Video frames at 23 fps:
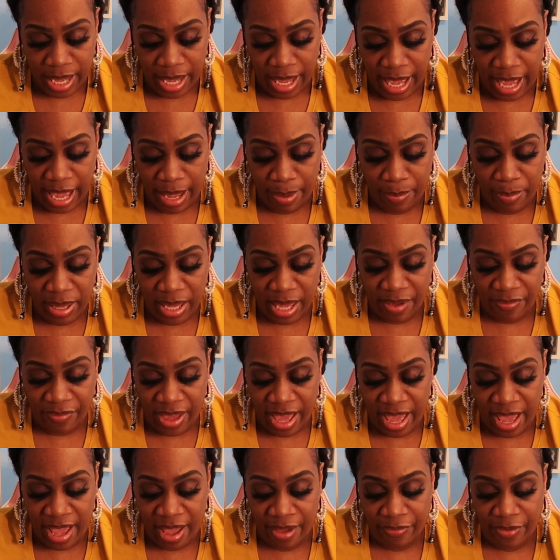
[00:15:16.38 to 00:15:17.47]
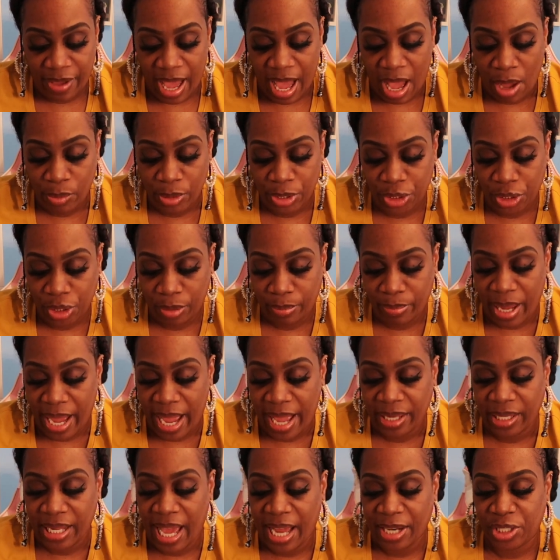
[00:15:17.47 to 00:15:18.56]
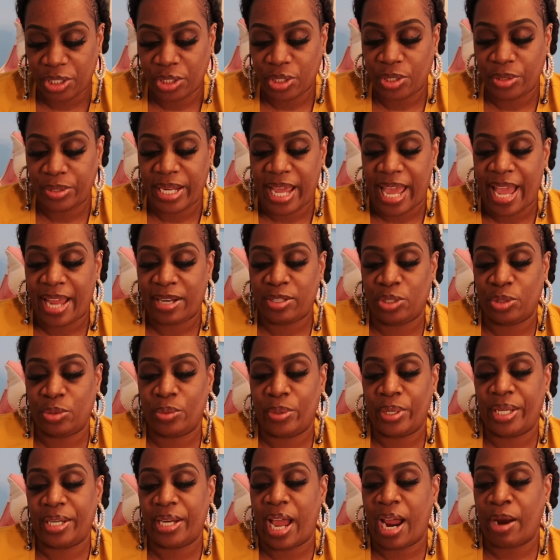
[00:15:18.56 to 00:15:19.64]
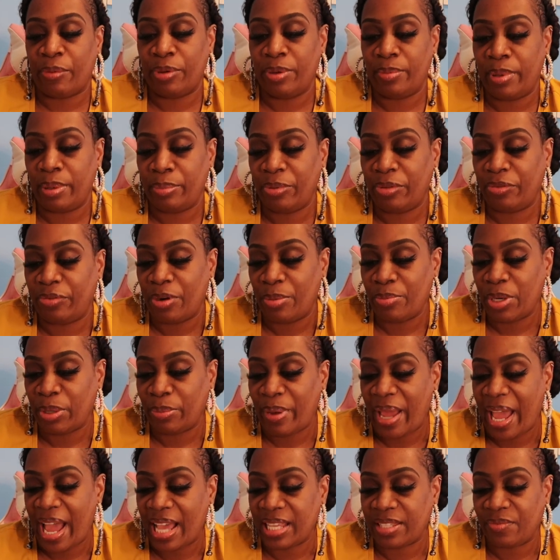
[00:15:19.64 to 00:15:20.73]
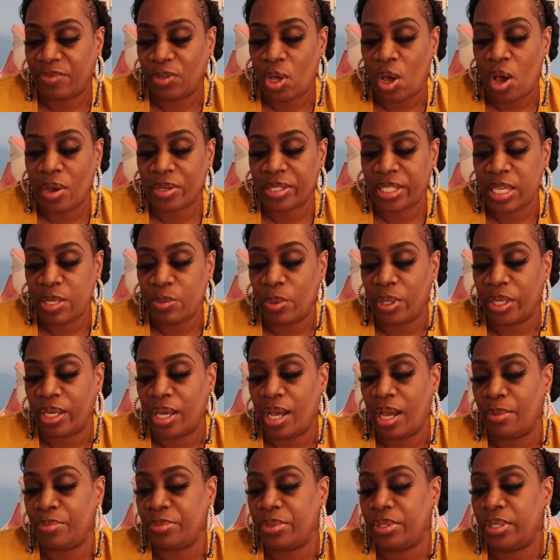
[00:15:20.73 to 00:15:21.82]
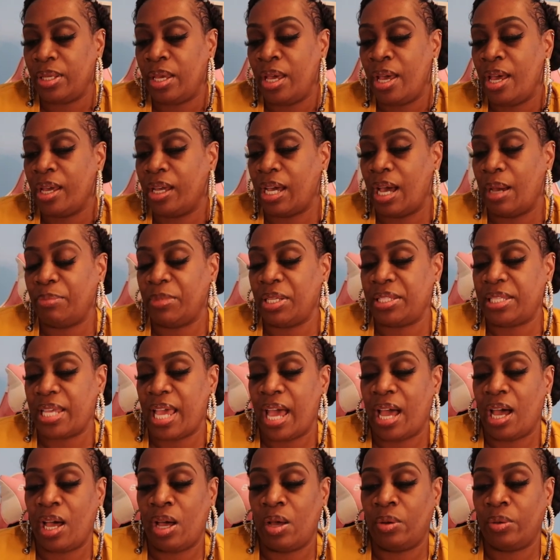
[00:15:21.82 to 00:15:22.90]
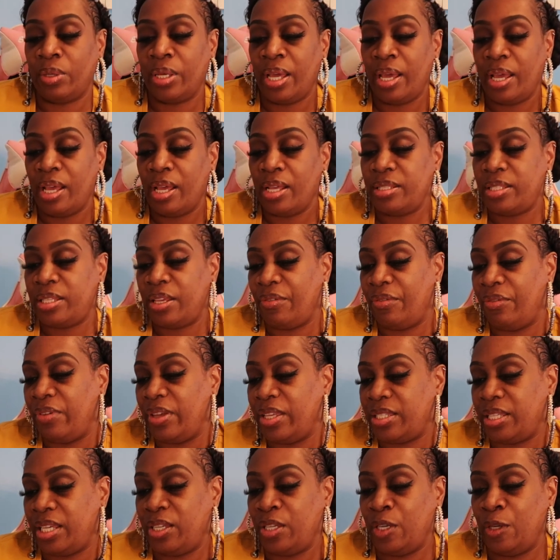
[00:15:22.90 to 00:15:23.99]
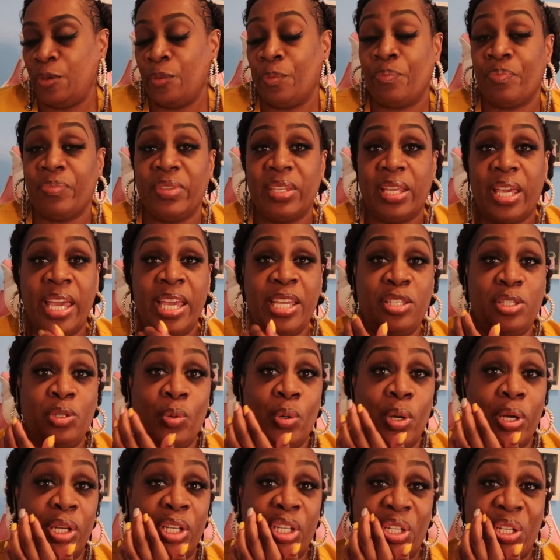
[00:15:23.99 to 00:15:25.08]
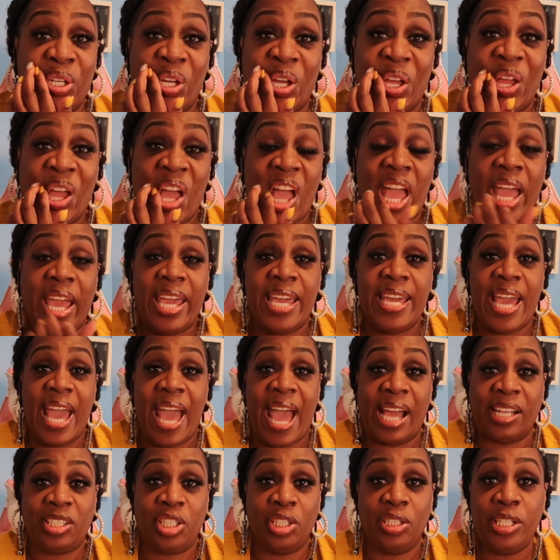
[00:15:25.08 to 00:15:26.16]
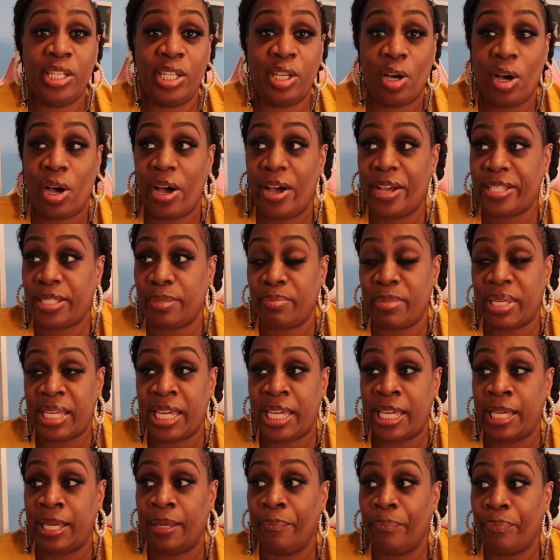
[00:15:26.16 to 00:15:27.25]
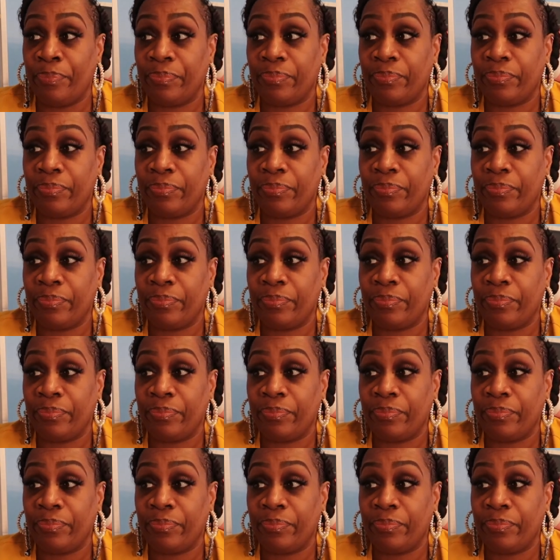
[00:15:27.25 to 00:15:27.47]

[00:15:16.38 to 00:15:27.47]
Hey BFF, how is your biological dad doing? I remember from your past vlogs he would come come to town to visit you. He's doing good. He actually calls me